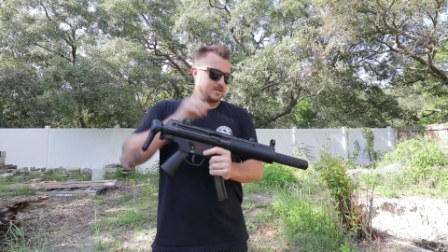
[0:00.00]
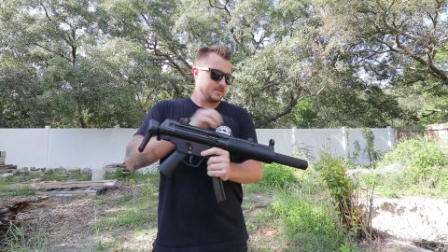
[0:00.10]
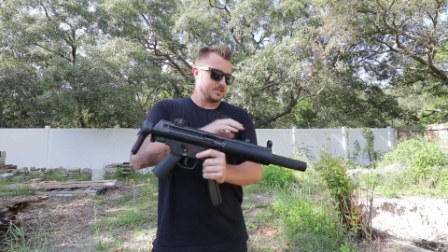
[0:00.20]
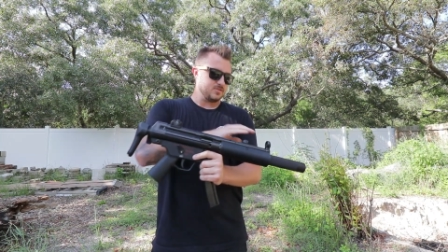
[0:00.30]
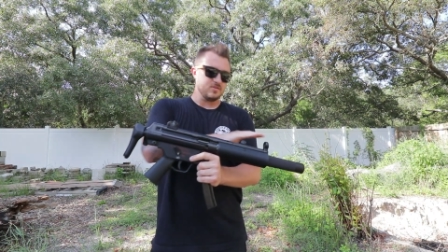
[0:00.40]

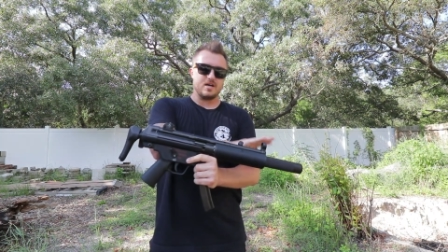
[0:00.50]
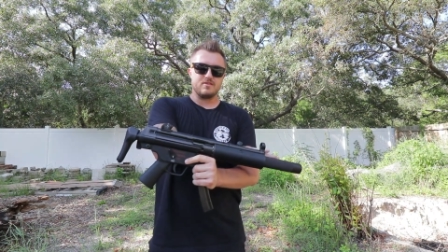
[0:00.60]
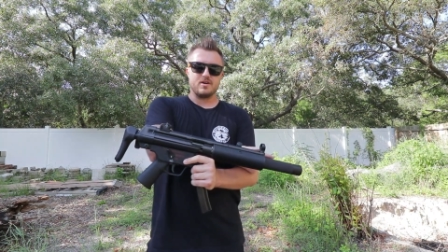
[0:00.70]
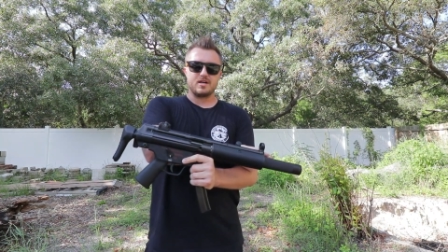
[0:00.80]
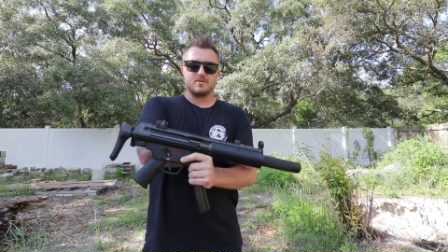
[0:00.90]
They do not
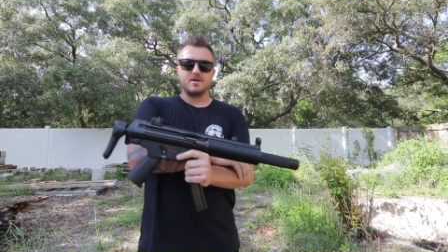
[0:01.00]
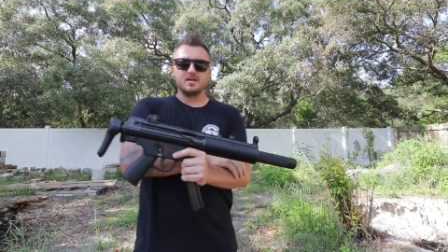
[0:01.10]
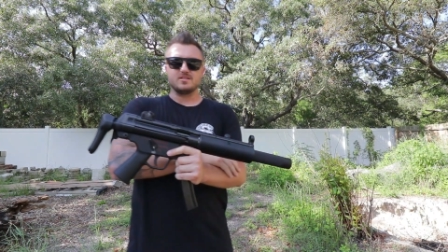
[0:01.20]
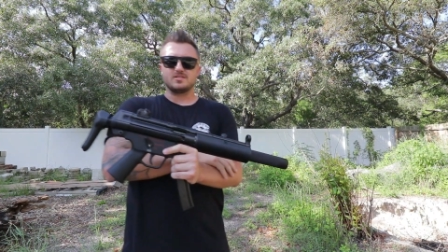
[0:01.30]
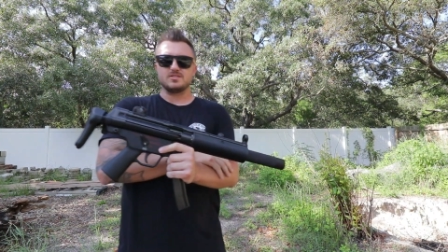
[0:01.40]

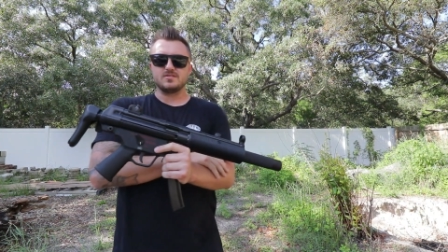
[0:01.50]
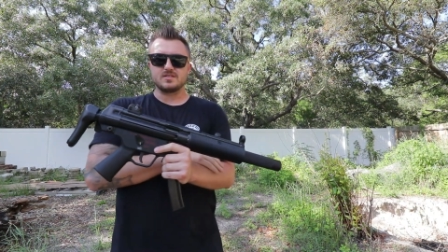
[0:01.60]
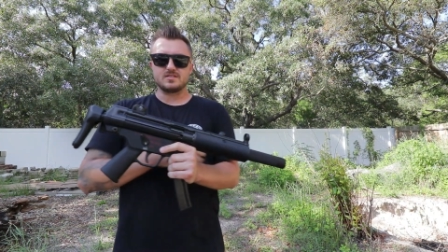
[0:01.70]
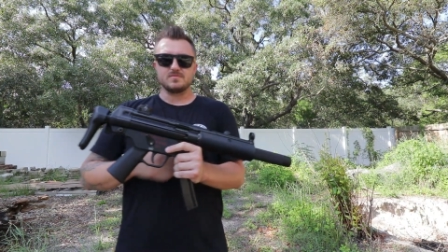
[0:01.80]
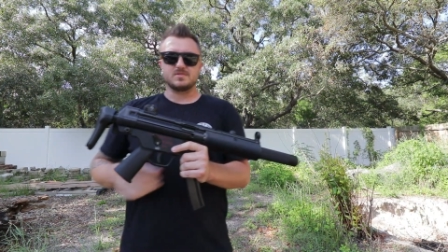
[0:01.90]
recommend shooting
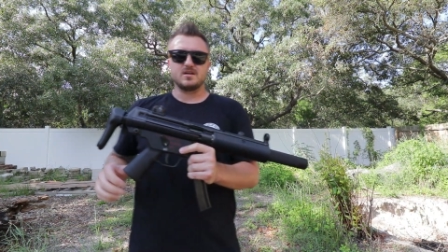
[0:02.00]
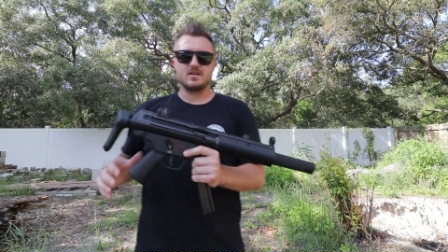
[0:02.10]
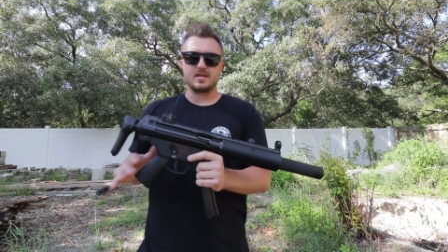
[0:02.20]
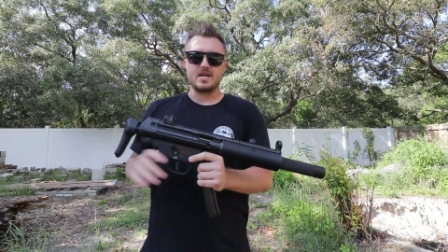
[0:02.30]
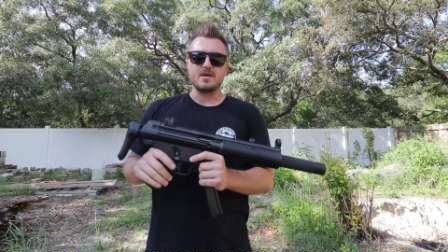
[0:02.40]

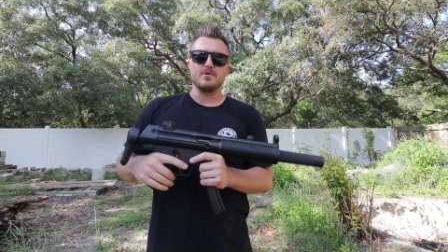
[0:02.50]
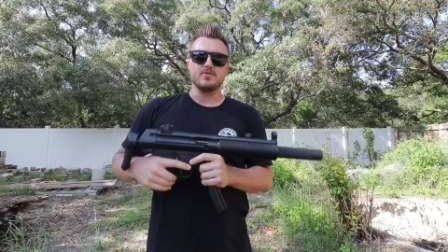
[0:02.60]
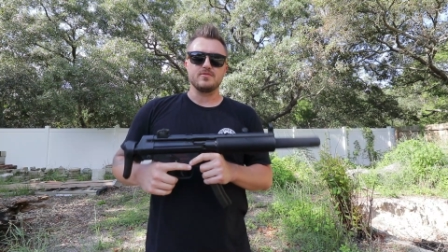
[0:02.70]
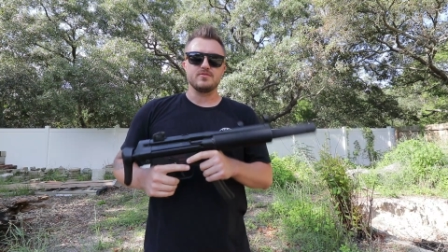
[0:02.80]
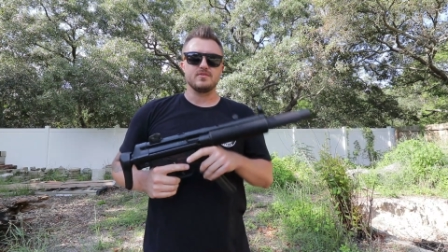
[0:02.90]
subsonic ammo
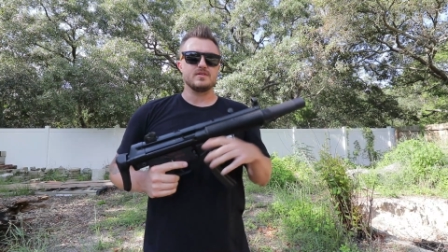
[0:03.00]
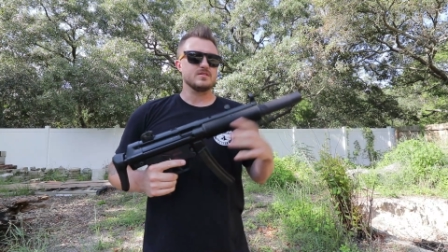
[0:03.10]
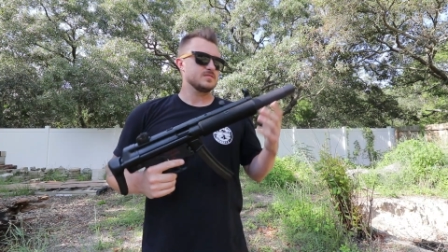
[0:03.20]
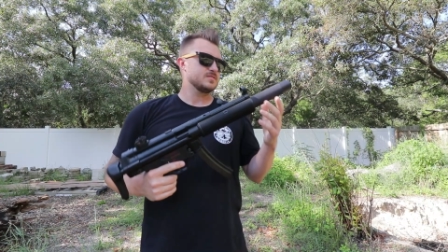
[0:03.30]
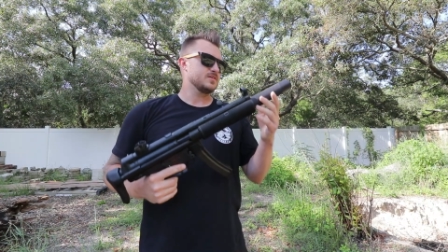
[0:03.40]
through
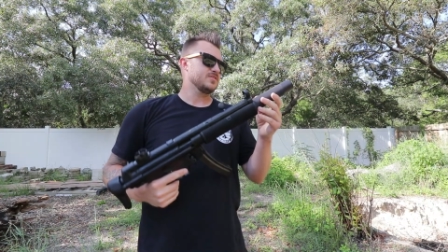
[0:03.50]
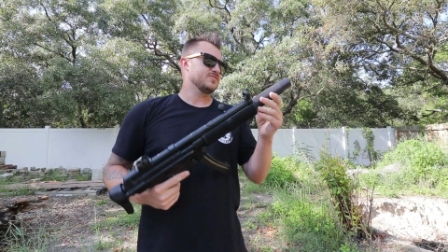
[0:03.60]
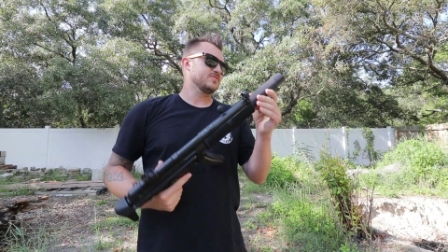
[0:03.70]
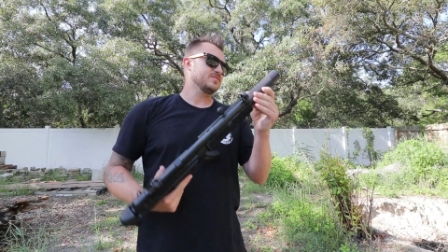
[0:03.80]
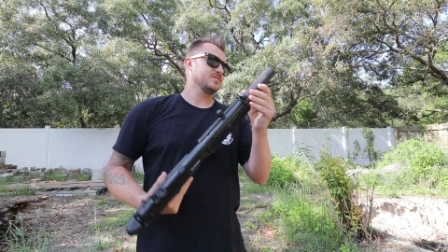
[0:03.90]
these,
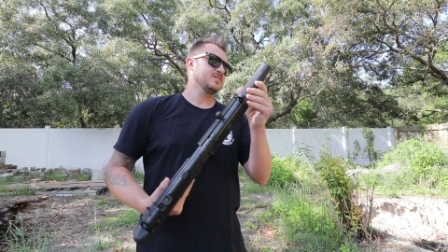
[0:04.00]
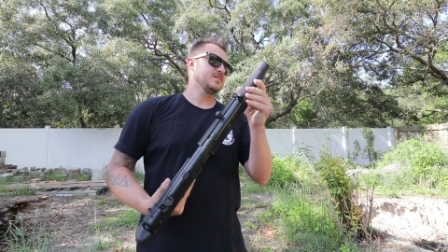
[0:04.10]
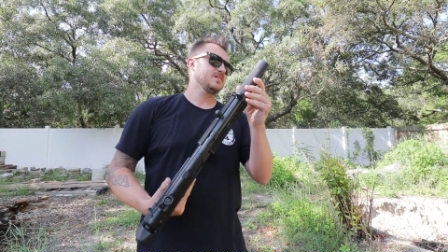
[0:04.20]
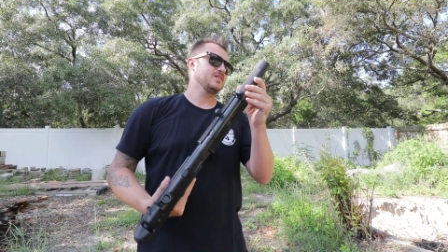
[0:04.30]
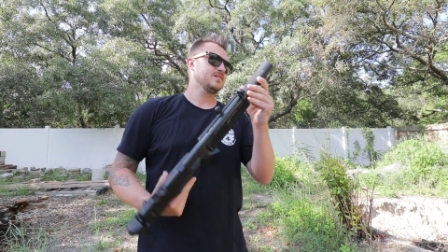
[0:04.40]
so
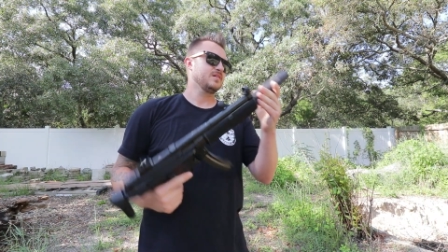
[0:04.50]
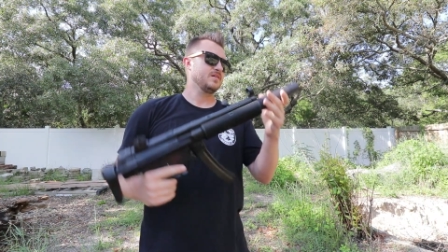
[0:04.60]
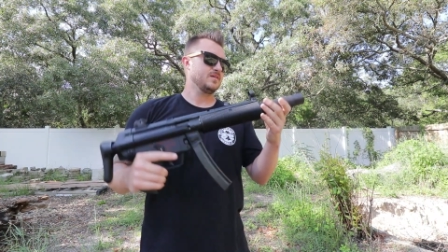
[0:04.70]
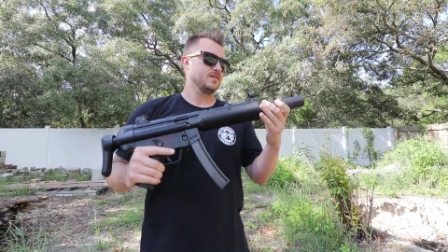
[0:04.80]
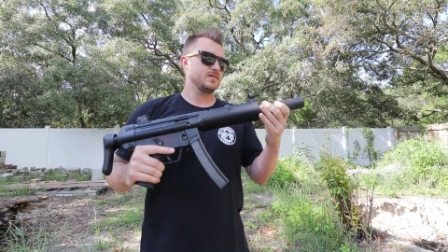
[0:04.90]

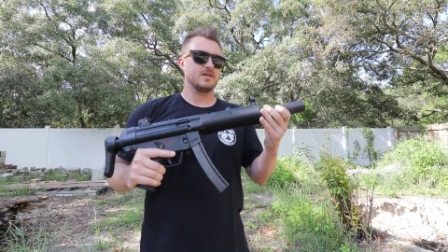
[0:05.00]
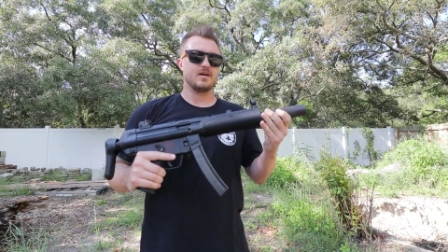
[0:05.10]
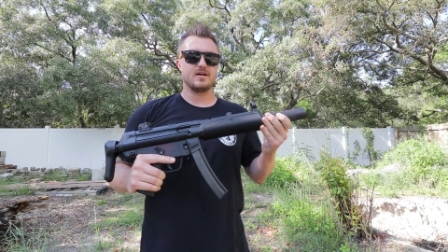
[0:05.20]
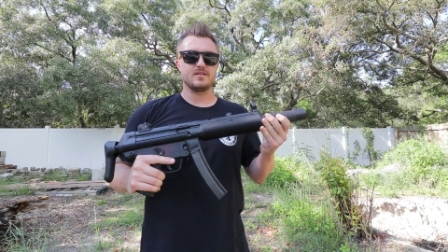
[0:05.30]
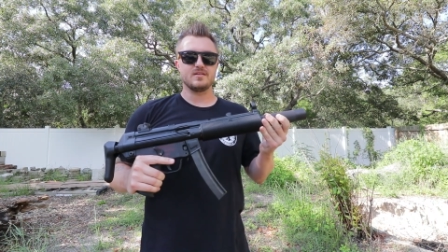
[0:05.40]
I'd
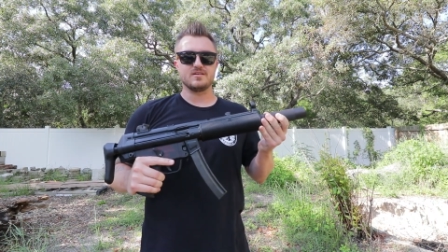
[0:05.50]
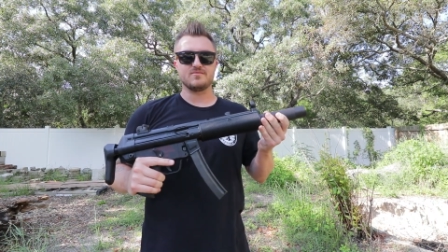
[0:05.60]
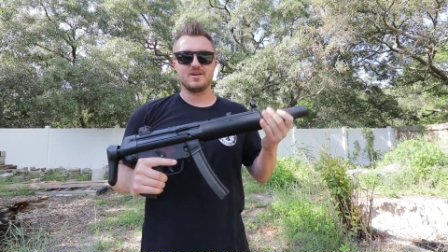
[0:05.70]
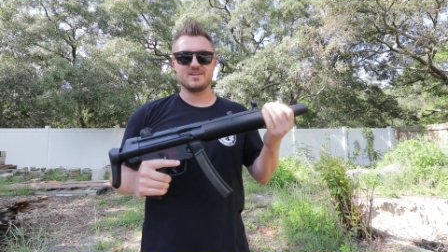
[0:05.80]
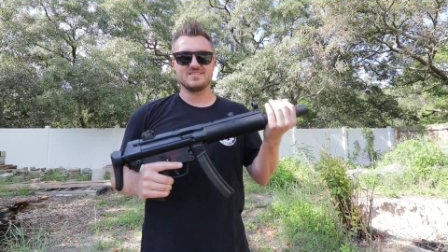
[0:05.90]
highly
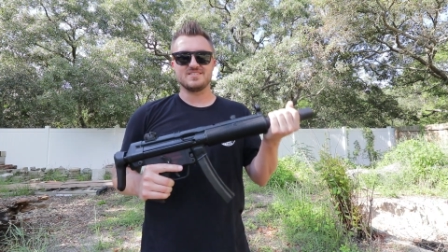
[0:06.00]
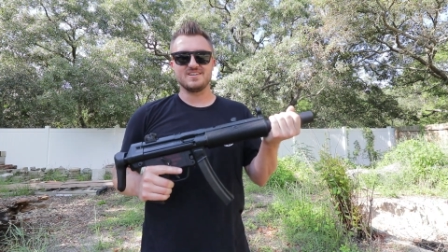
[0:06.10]
advise